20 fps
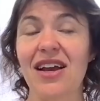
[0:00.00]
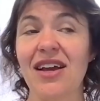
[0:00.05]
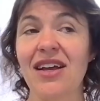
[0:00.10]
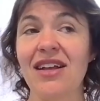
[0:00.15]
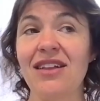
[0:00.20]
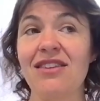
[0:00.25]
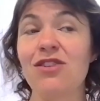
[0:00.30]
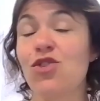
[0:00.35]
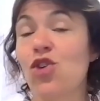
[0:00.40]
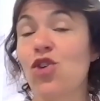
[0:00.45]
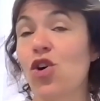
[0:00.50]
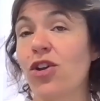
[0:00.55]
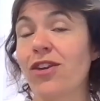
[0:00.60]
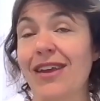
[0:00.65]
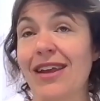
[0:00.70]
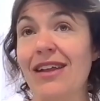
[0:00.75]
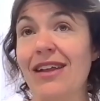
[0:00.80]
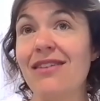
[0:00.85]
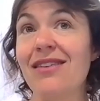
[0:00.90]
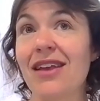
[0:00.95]
it's not
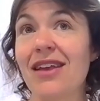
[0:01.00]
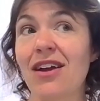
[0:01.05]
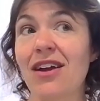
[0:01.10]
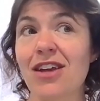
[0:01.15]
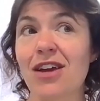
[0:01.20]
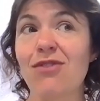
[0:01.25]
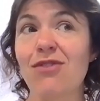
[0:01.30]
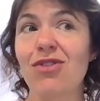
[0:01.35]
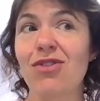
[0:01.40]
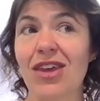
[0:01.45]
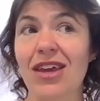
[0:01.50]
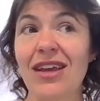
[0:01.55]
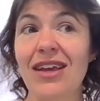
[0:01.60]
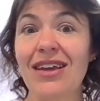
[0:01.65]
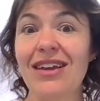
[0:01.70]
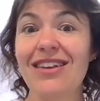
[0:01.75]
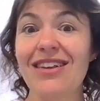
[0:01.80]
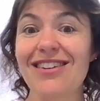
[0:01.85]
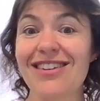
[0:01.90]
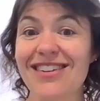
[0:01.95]
easy, I don't
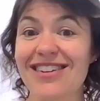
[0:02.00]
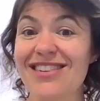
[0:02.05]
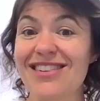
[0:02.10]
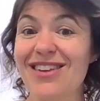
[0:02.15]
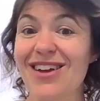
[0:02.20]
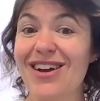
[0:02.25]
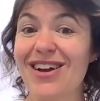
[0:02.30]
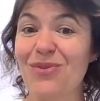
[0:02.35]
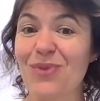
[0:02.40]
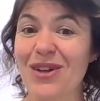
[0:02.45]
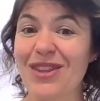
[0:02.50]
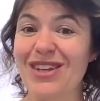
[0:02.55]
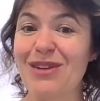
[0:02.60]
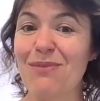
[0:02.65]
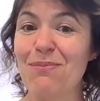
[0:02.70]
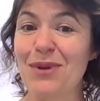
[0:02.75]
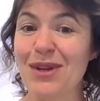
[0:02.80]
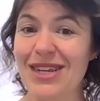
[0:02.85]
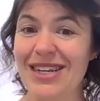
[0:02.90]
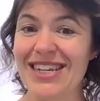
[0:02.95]
think, to decide whether
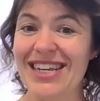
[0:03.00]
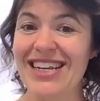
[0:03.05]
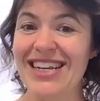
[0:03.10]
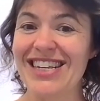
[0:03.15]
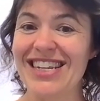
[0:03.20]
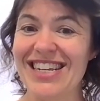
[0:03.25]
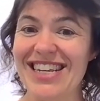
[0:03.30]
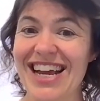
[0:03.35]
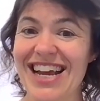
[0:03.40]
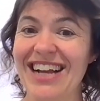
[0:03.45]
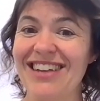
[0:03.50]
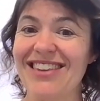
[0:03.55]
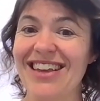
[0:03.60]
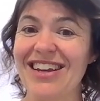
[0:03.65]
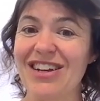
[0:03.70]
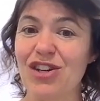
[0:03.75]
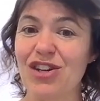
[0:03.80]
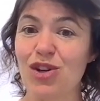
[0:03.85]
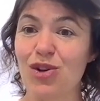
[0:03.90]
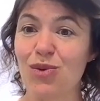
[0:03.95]
to put it into
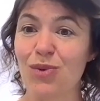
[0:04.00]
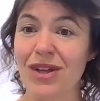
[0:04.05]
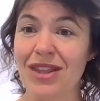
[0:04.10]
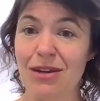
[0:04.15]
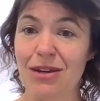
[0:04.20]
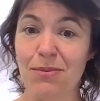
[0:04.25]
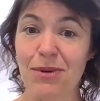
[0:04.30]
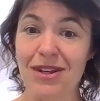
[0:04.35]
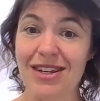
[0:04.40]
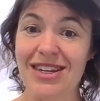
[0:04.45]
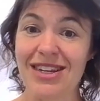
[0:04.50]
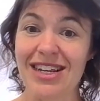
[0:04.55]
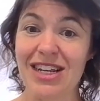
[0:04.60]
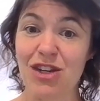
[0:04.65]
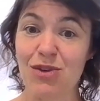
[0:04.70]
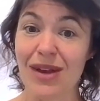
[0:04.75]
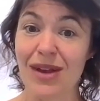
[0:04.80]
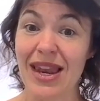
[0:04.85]
taxation or whether to put it into a